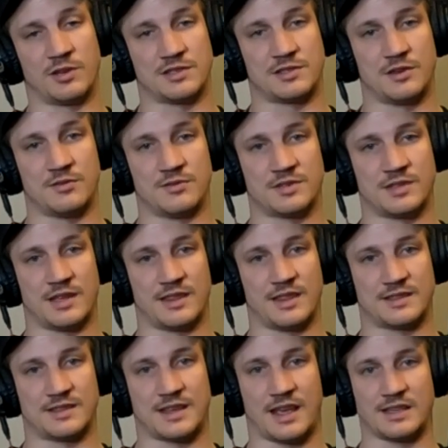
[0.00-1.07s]
used in this
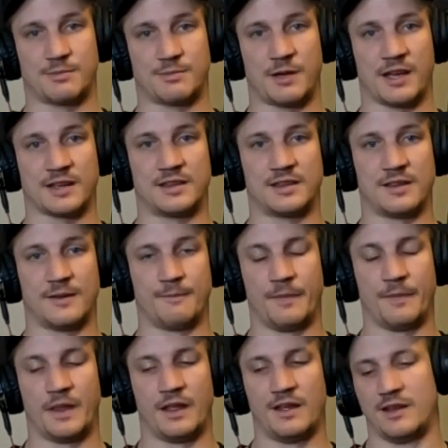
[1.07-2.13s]
aspect,
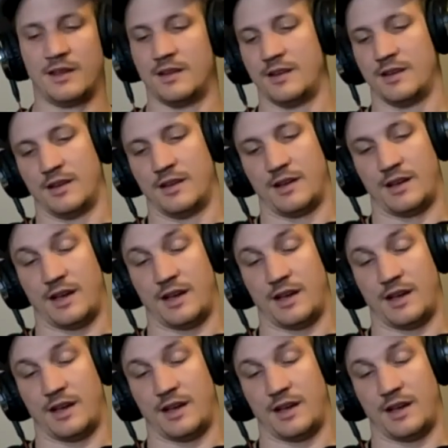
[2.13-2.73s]
I